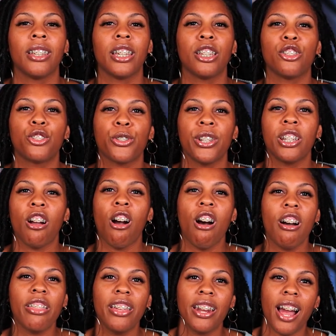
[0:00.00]
and treat
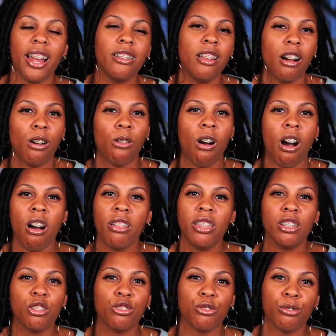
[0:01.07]
all that I know, all
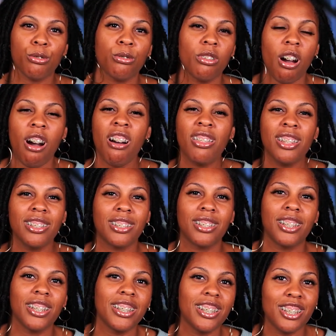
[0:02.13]
this truth, all this
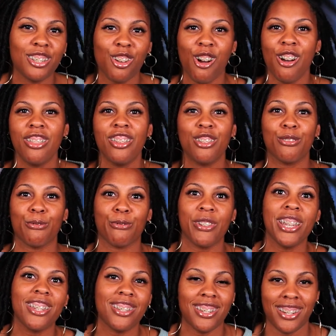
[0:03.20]
goodness, all this
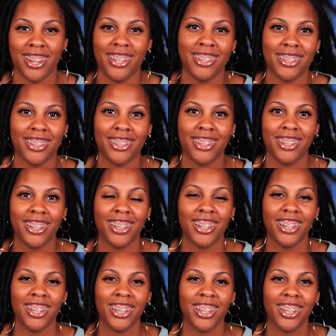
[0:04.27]
richness
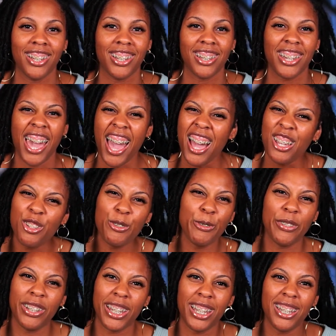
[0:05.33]

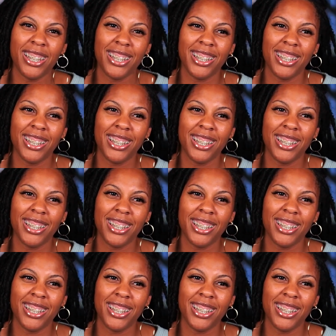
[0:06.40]
casually.